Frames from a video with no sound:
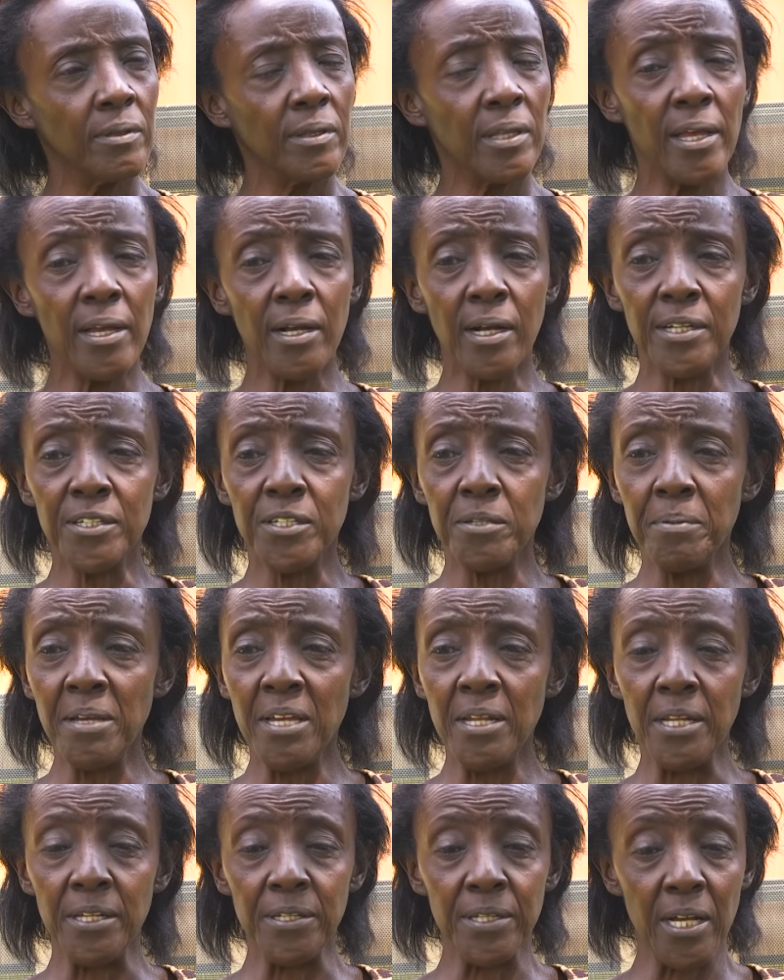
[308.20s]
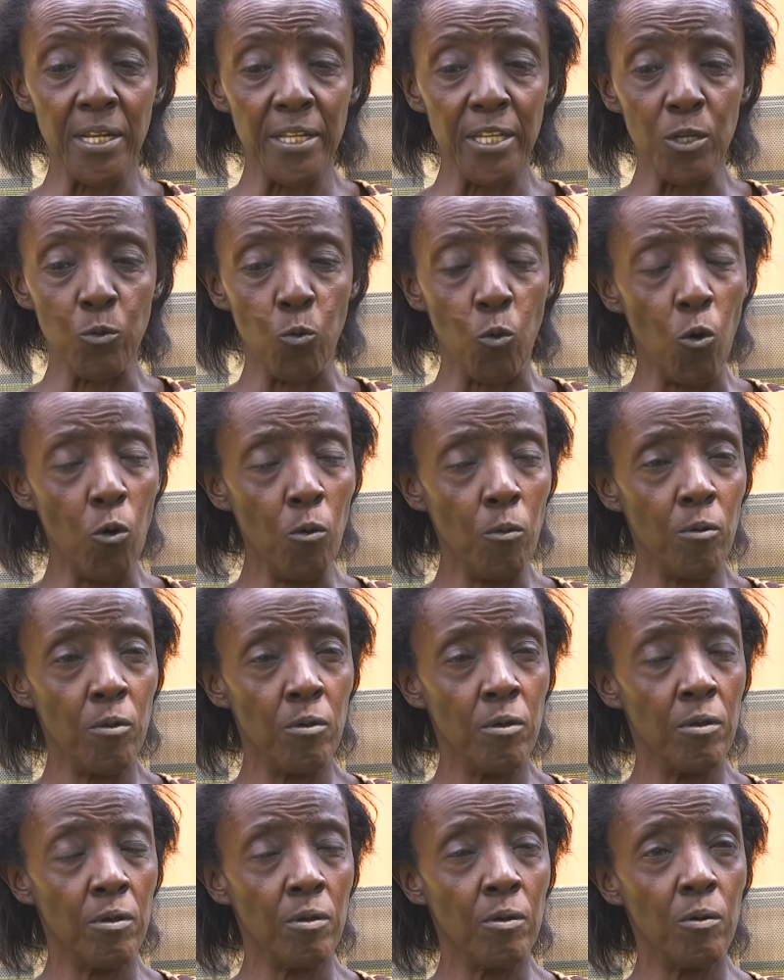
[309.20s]
Naye kati bene taliwo,
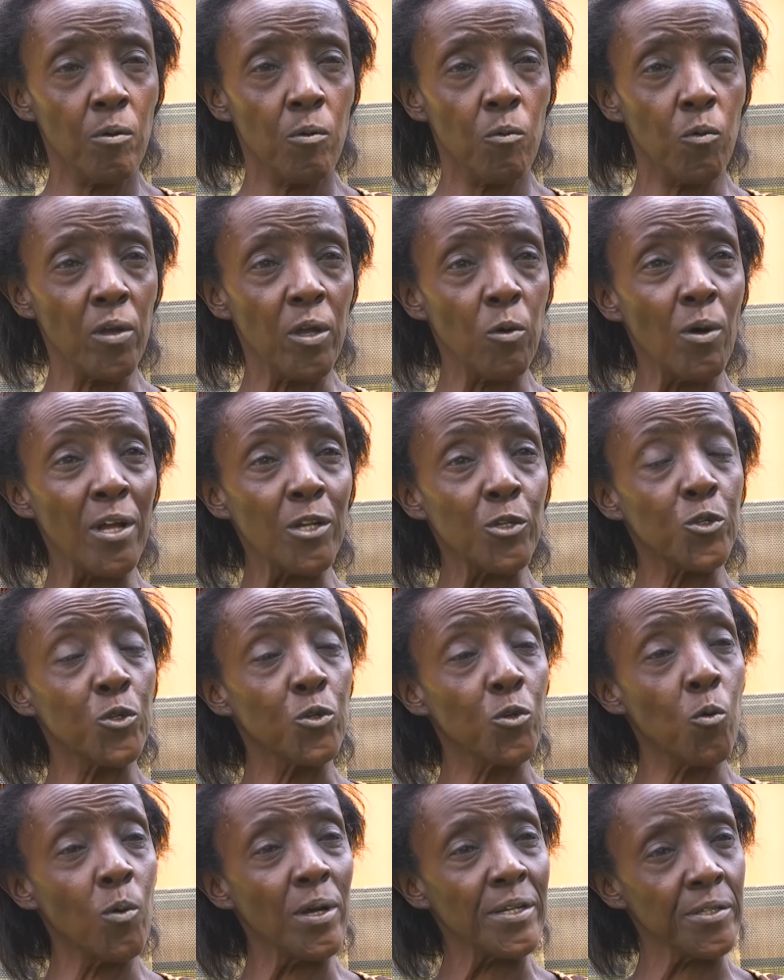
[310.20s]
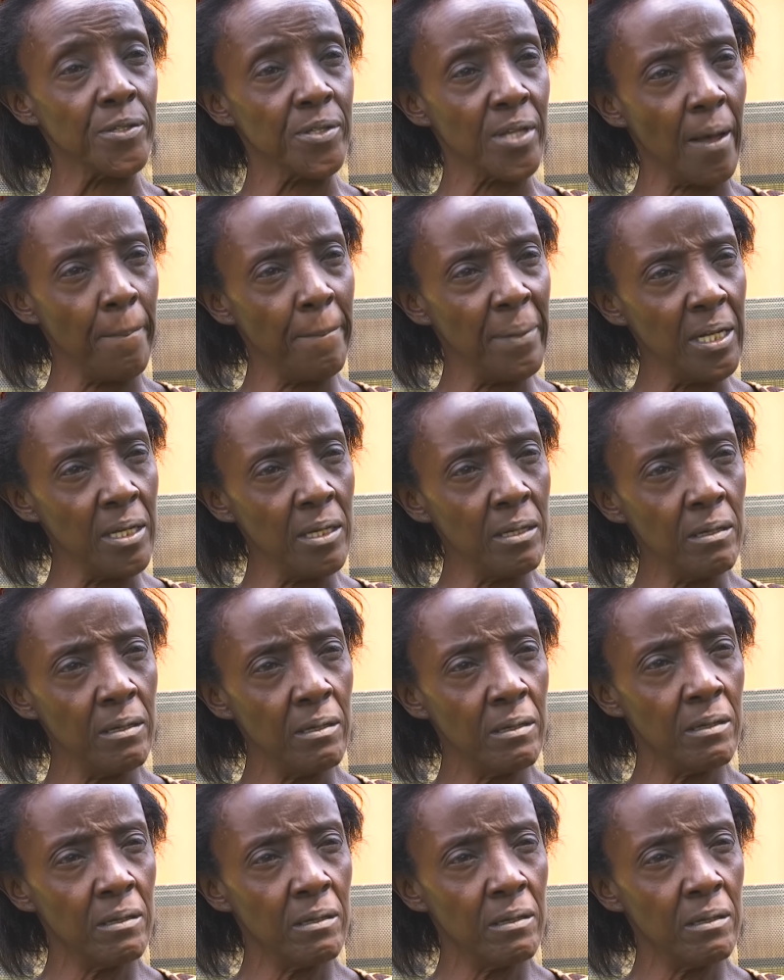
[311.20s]
we want to know what is happening.